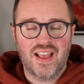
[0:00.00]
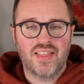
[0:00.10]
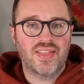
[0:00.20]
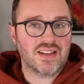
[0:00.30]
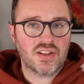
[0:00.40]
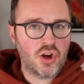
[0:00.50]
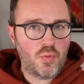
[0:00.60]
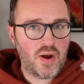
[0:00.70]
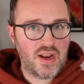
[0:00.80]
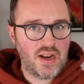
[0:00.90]
That's
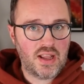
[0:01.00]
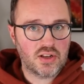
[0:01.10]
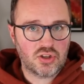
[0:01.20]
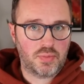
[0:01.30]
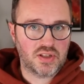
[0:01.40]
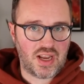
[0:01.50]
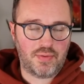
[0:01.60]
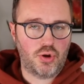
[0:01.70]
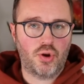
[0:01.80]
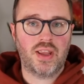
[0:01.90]
nowhere near the top of the
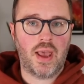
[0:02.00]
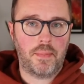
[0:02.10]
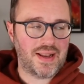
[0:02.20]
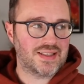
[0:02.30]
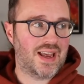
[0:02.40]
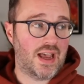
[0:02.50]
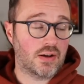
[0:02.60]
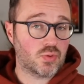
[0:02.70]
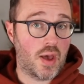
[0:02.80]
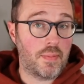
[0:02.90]
table. You can get better elsewhere,